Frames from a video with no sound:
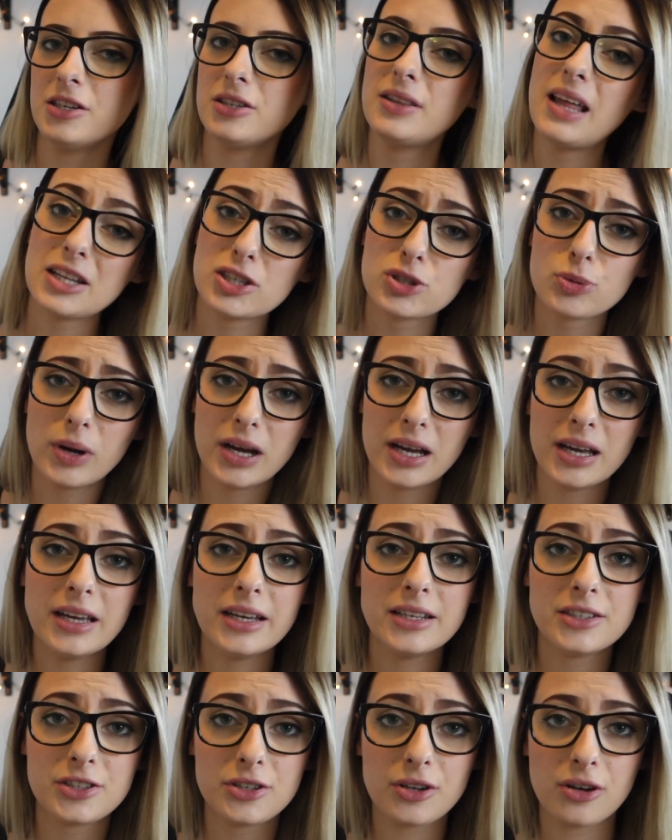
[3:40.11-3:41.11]
That's why
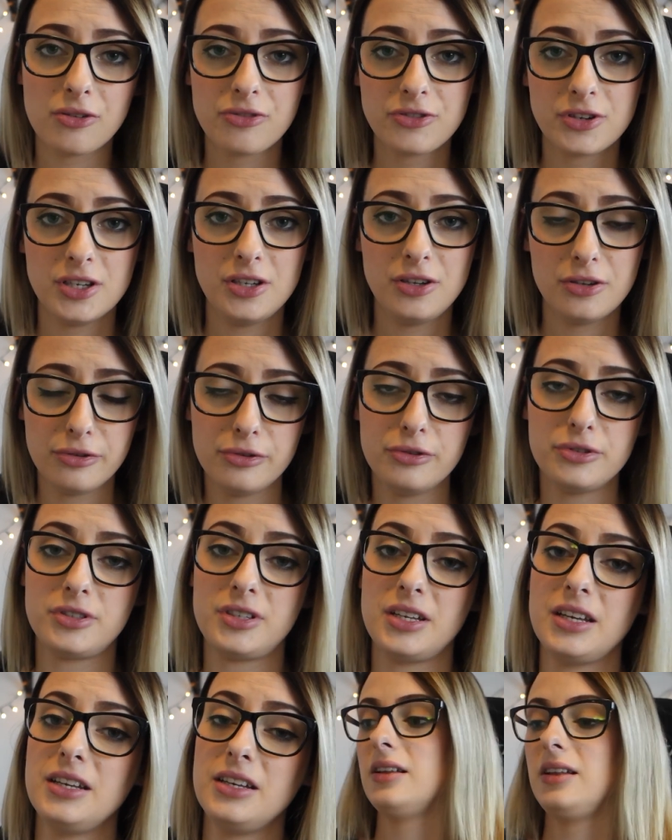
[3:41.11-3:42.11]
it's often
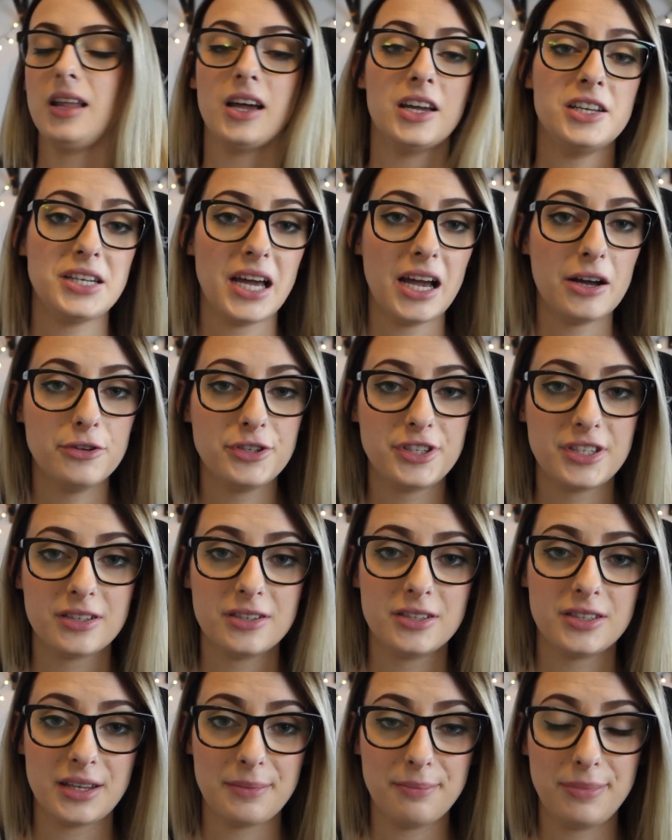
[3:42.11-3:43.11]
used in
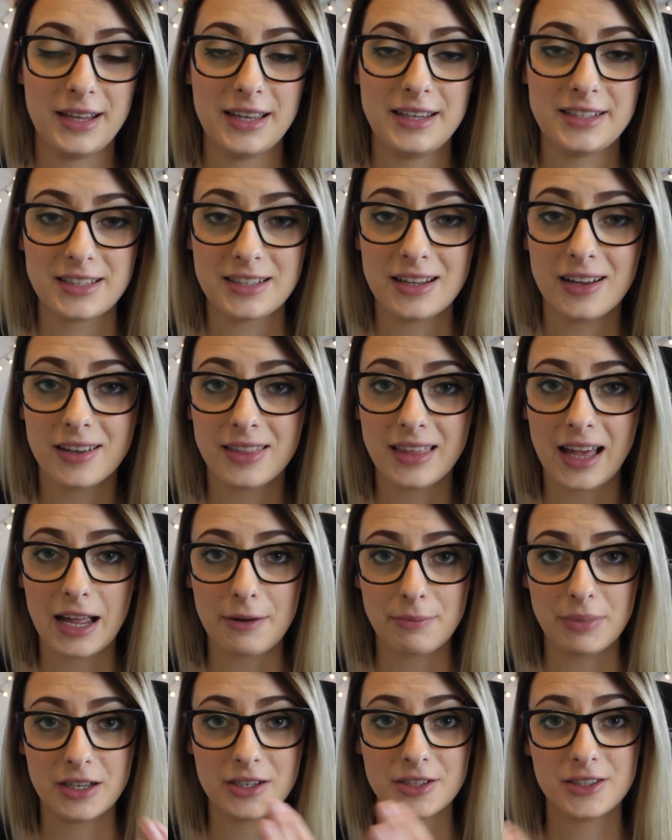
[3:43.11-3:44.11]
lighthouses and places like
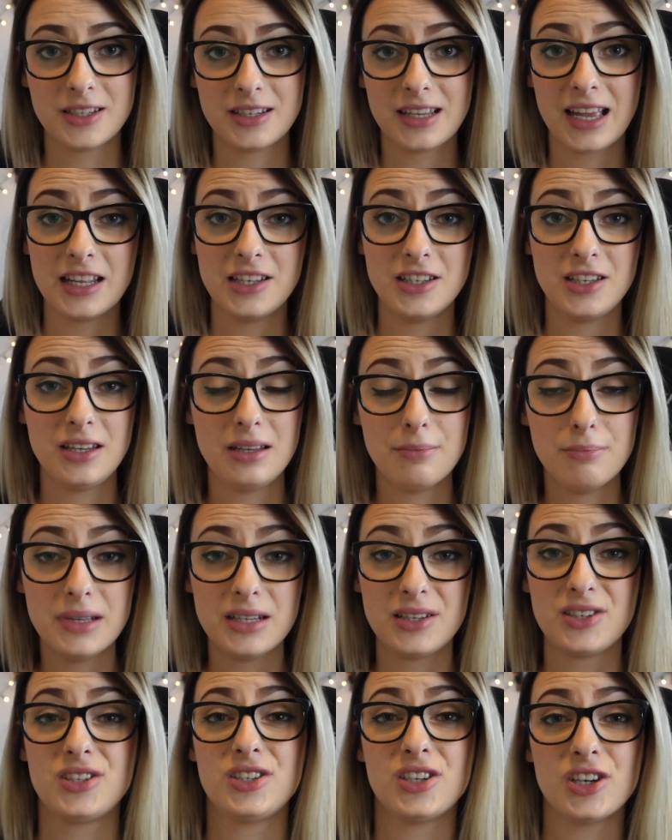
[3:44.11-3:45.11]
that, because it can
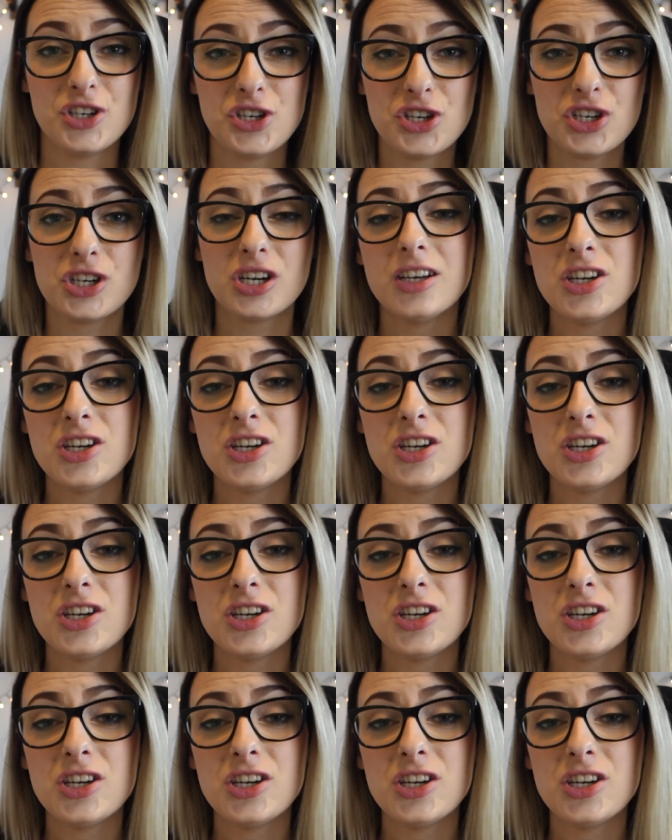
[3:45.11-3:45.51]
emit such